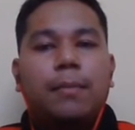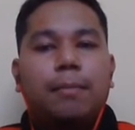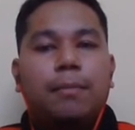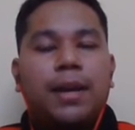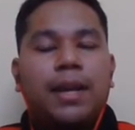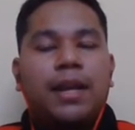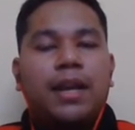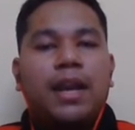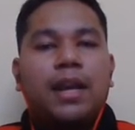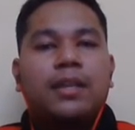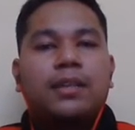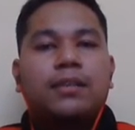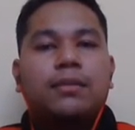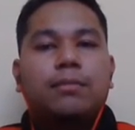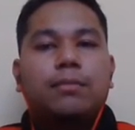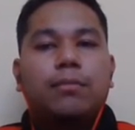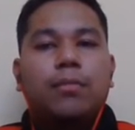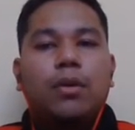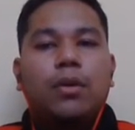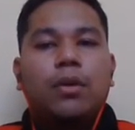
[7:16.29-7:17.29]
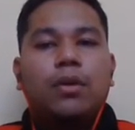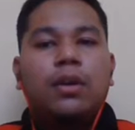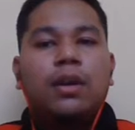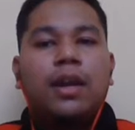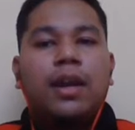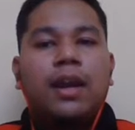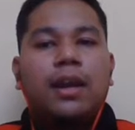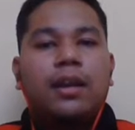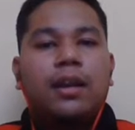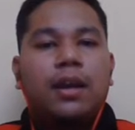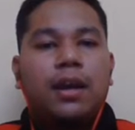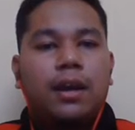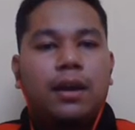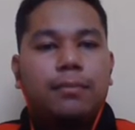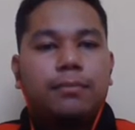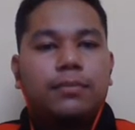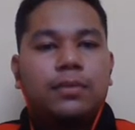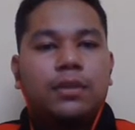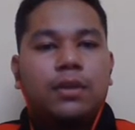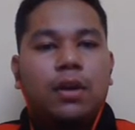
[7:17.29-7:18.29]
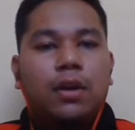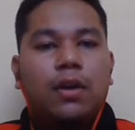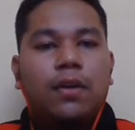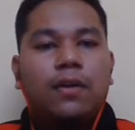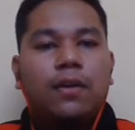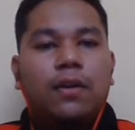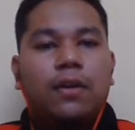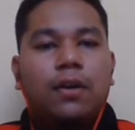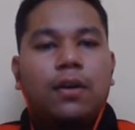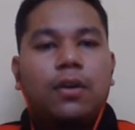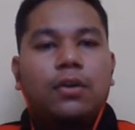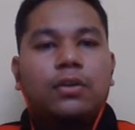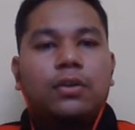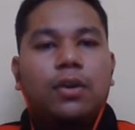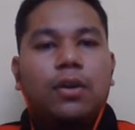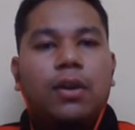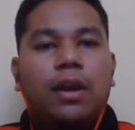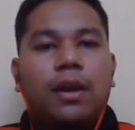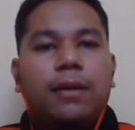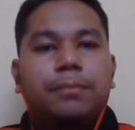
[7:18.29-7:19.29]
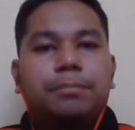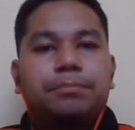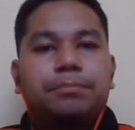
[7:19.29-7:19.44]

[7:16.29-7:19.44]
but has more guard arms or control arm.